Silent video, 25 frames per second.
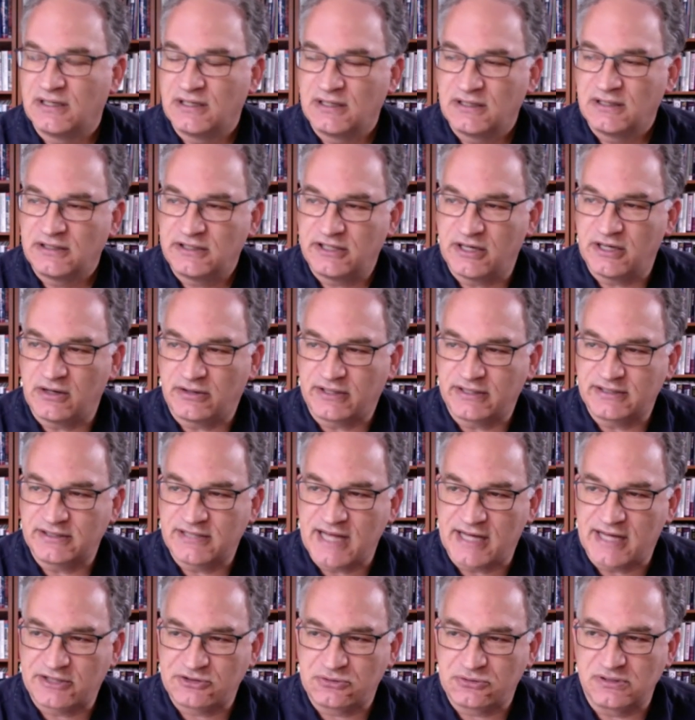you know,
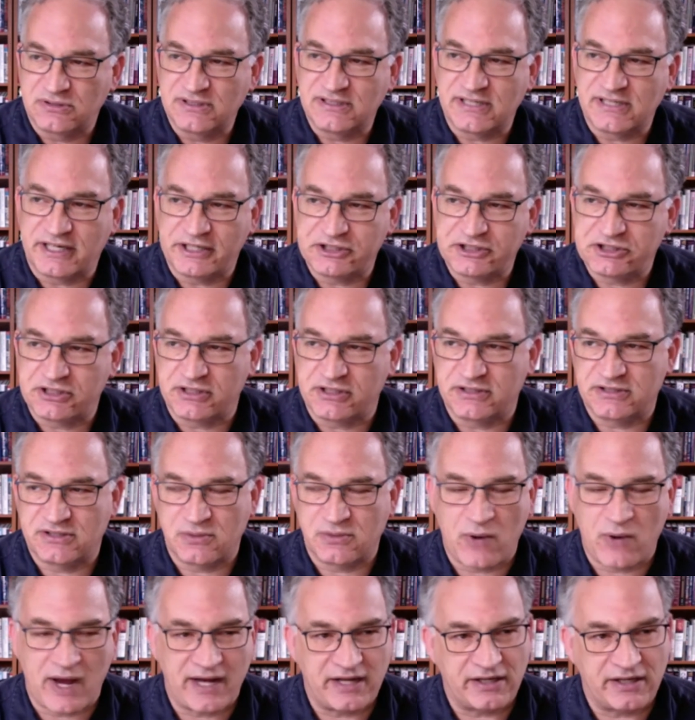contextualization is the
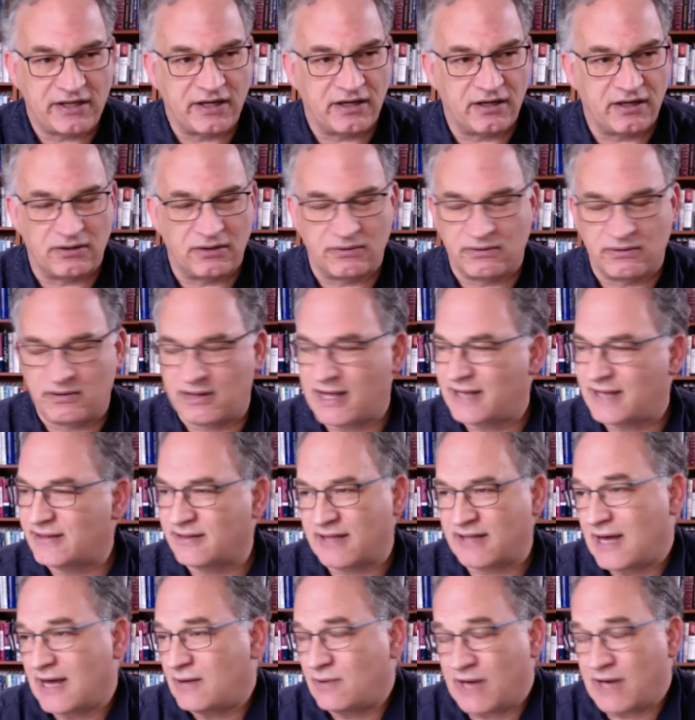way to go, that,
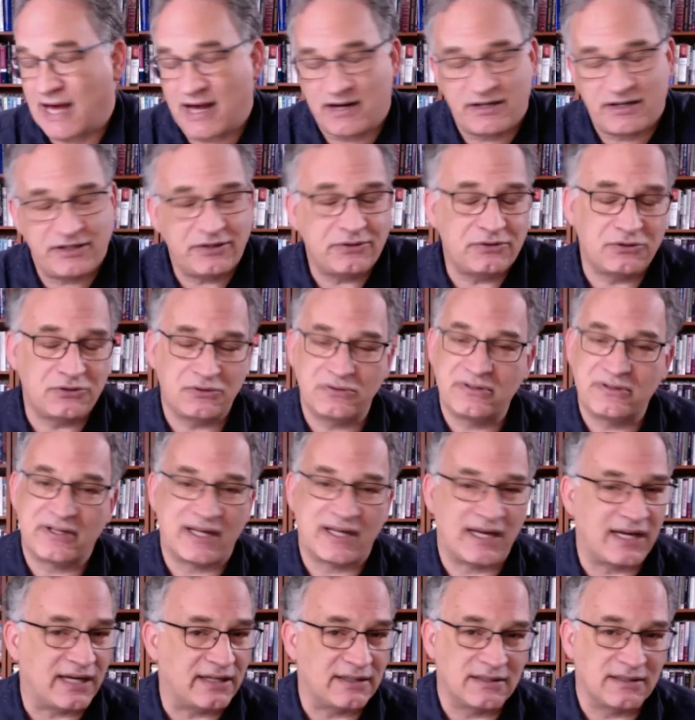that how do you do
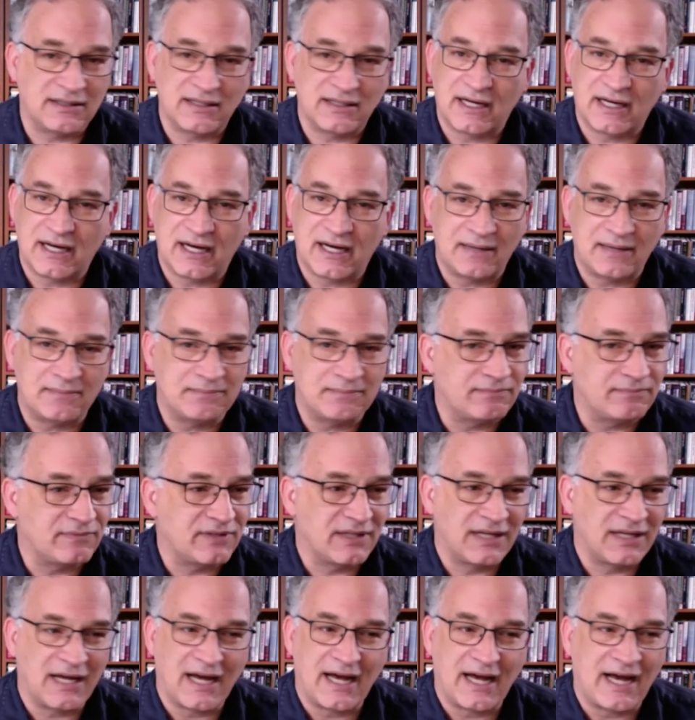that? Um,
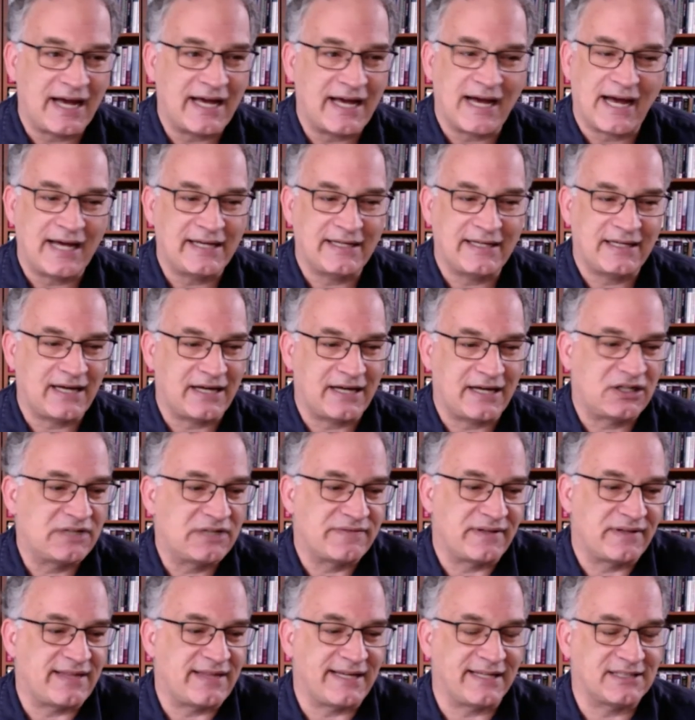I, I don't even
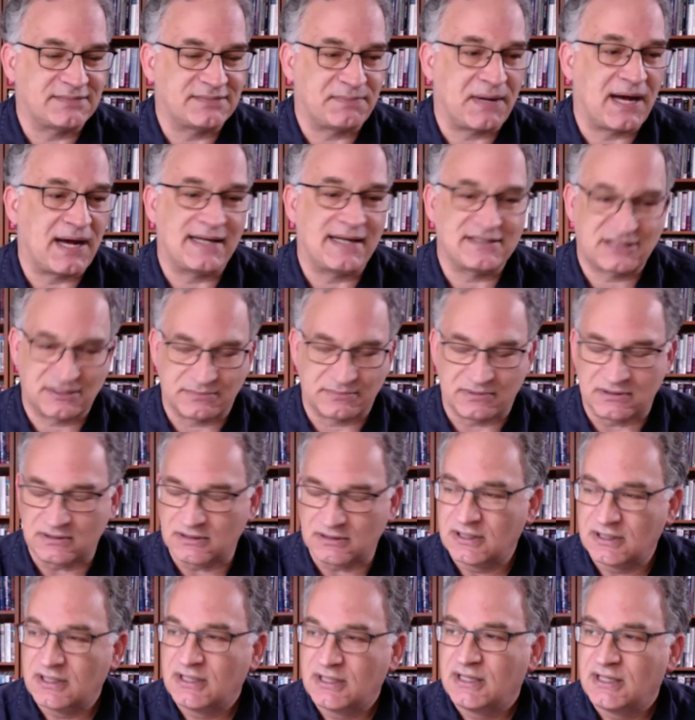think it's possible
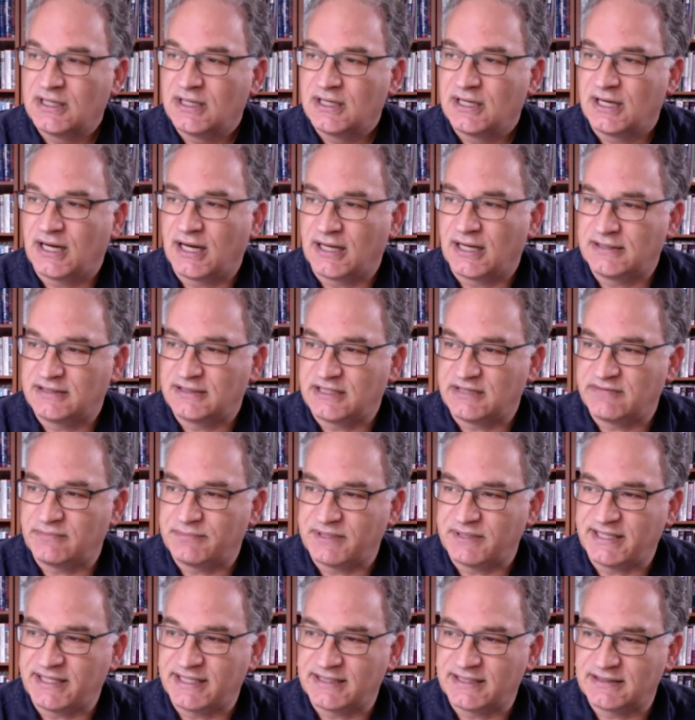uh, to even
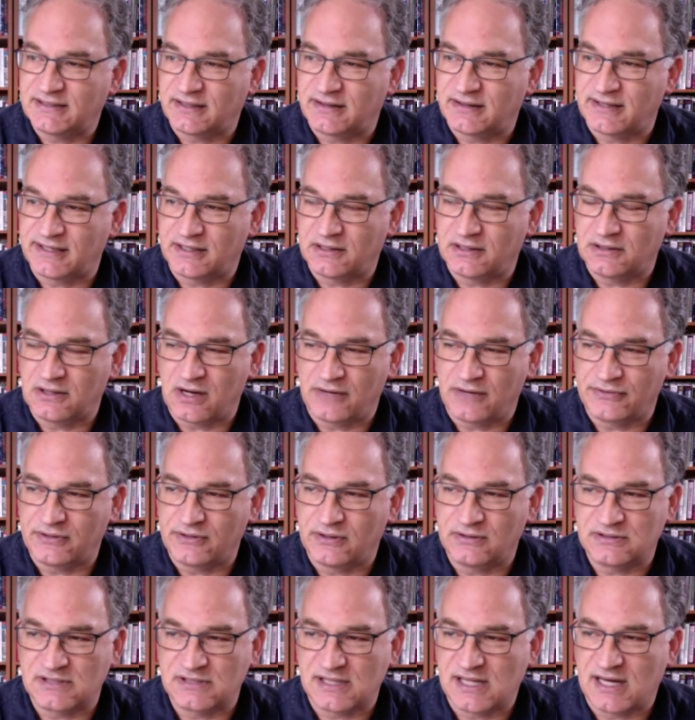begin to think along
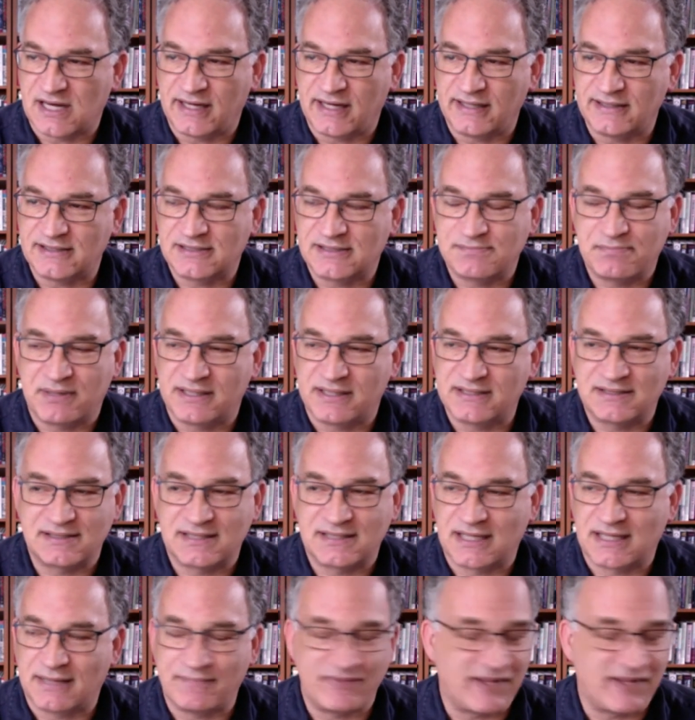those lines. But
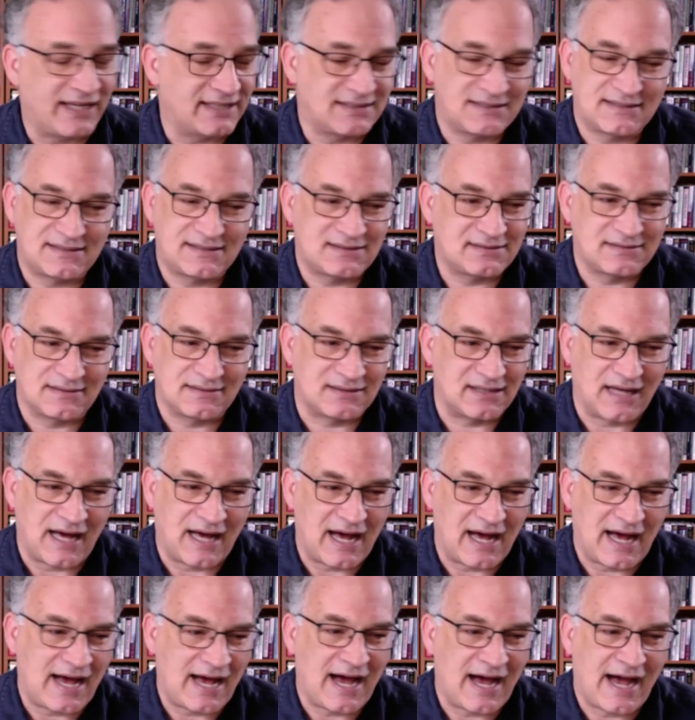um, it's,
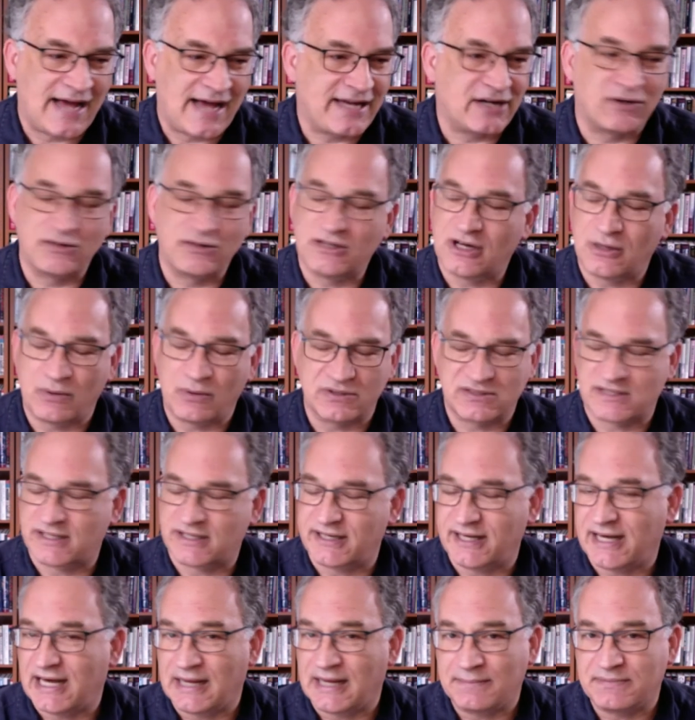I, I don't know what's going
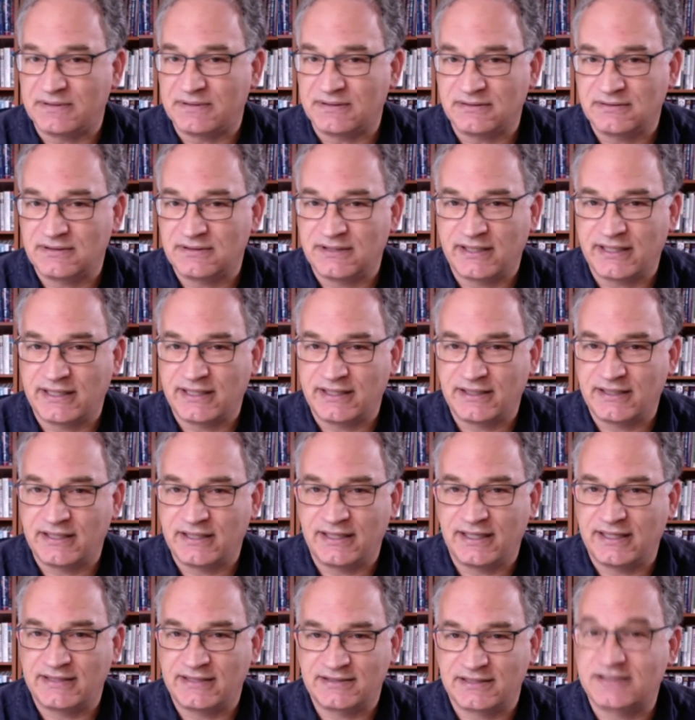to happen.
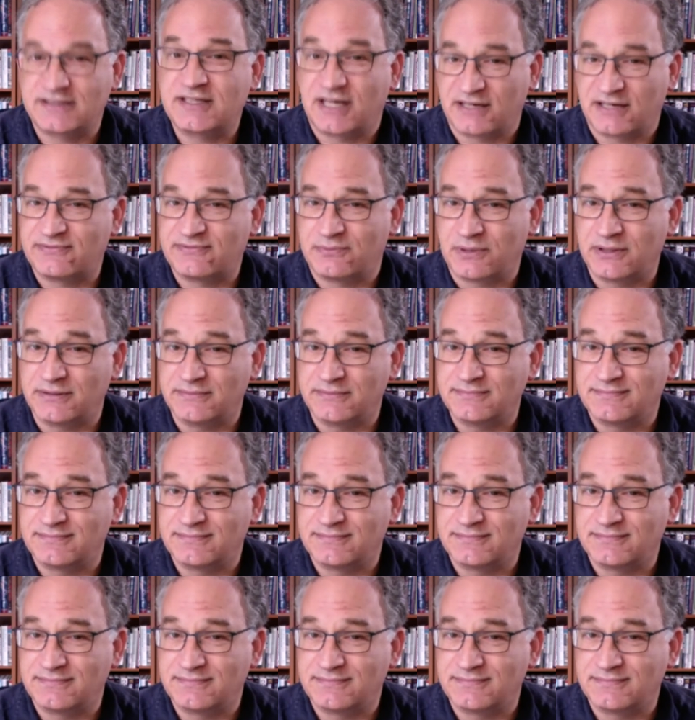It, it's a tough one.